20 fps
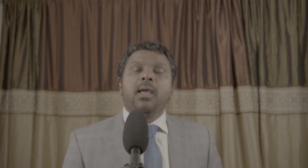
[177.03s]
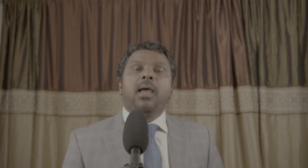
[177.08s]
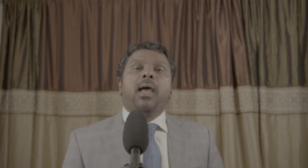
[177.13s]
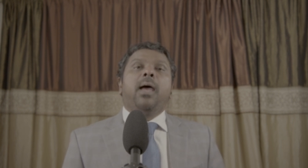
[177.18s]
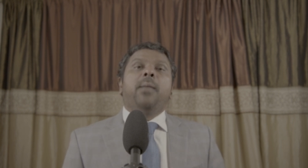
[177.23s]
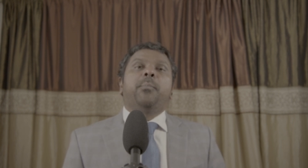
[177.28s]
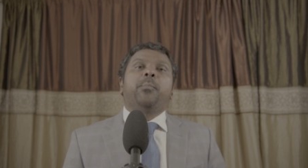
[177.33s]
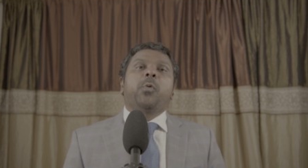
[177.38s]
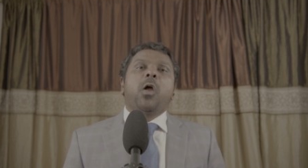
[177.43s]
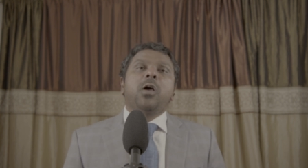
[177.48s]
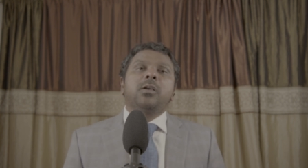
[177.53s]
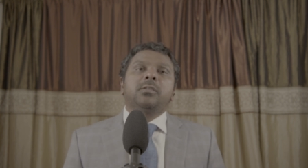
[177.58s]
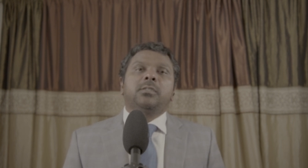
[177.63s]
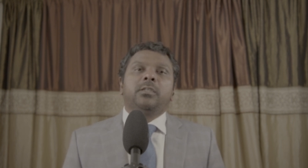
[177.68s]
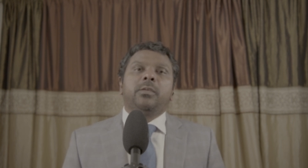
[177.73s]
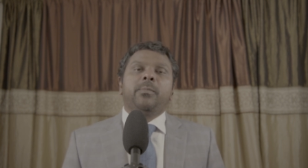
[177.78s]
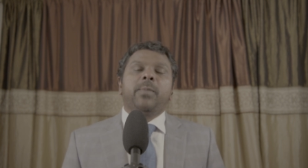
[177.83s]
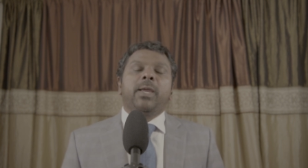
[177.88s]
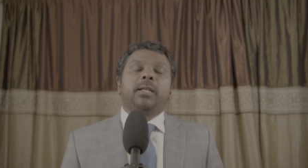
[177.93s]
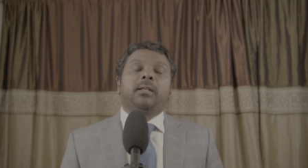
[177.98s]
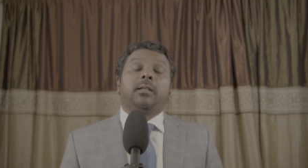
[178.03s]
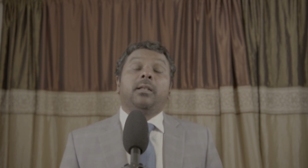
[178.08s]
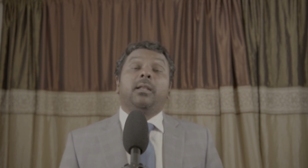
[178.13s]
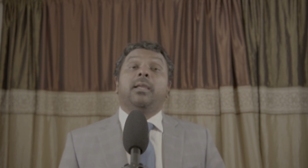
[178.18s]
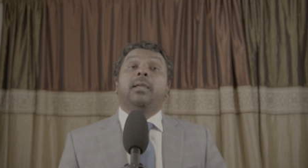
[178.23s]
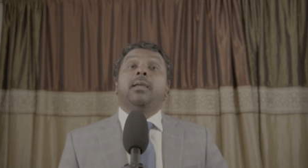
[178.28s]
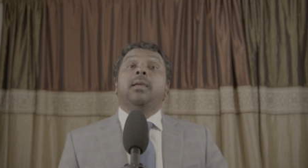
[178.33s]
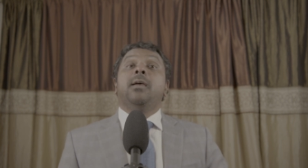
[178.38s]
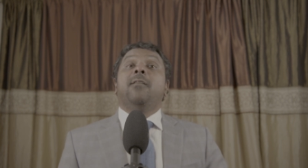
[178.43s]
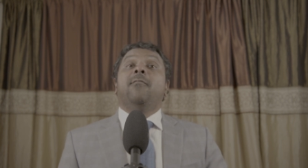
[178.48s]

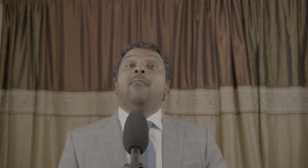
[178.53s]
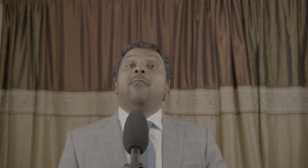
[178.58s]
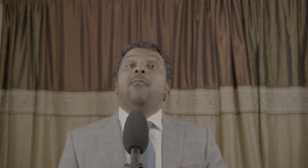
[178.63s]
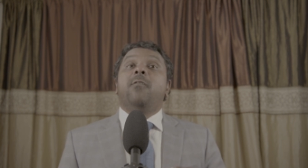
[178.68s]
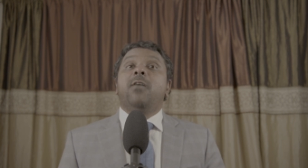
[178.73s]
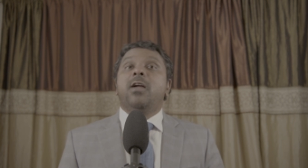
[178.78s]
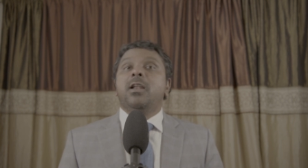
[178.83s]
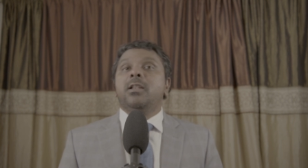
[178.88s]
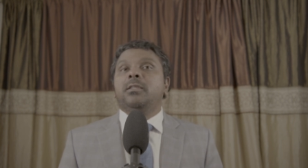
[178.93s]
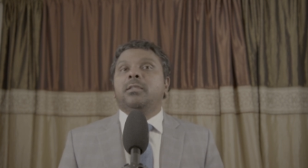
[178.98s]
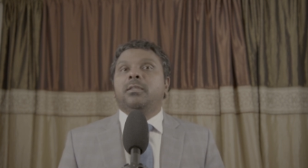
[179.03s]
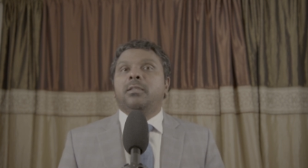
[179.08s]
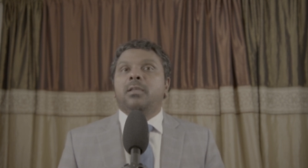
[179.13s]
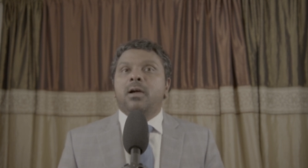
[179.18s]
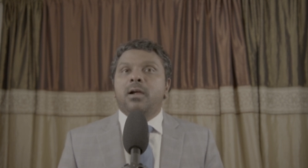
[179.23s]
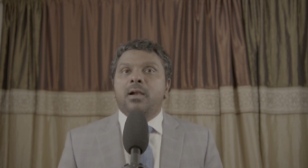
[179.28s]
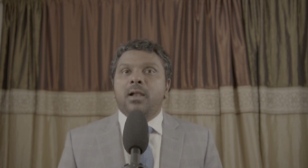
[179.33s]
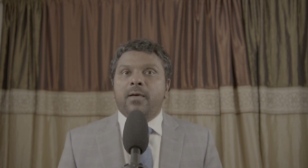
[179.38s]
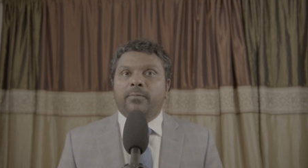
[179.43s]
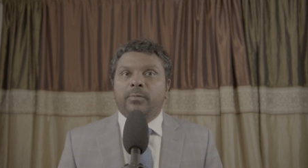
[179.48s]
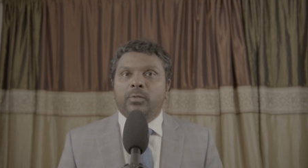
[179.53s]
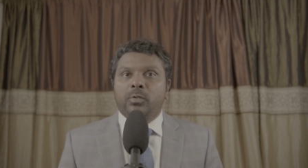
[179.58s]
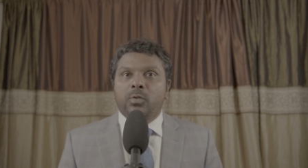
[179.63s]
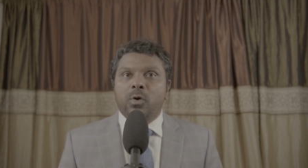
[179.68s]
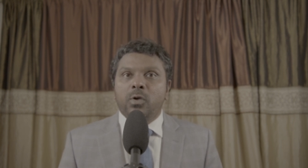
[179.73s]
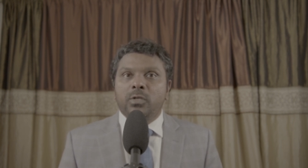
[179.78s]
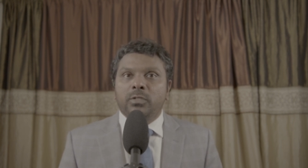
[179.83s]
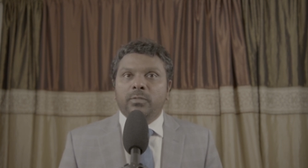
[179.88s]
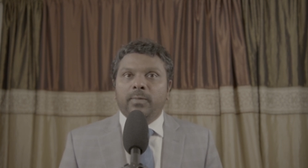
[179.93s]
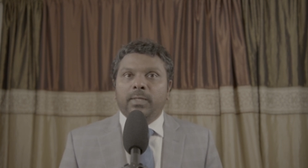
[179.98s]
Approximately one third of
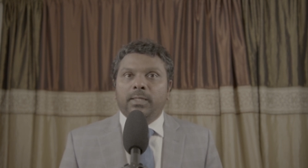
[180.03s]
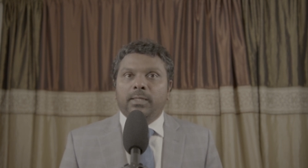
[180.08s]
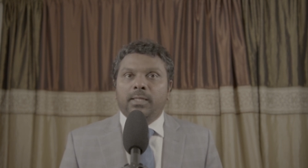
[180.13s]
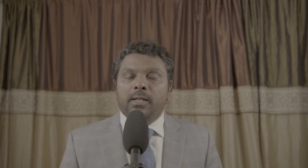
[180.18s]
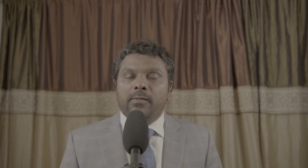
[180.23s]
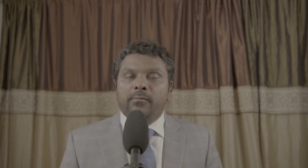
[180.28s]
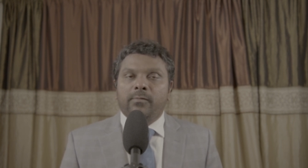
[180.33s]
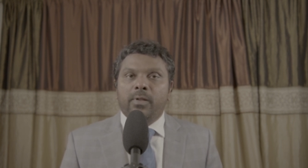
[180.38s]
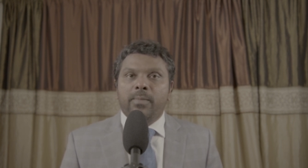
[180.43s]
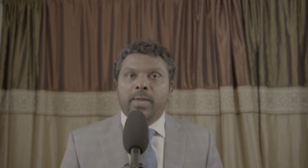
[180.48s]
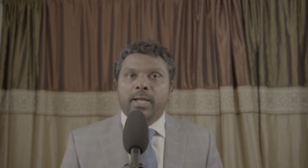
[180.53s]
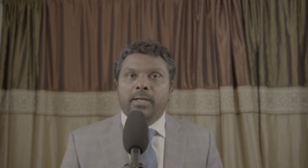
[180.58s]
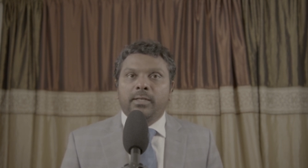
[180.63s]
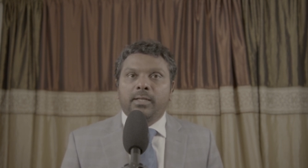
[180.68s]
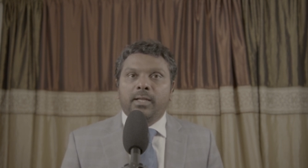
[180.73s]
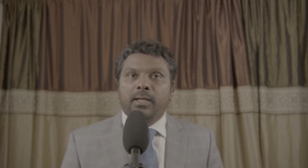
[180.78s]
those with inflammatory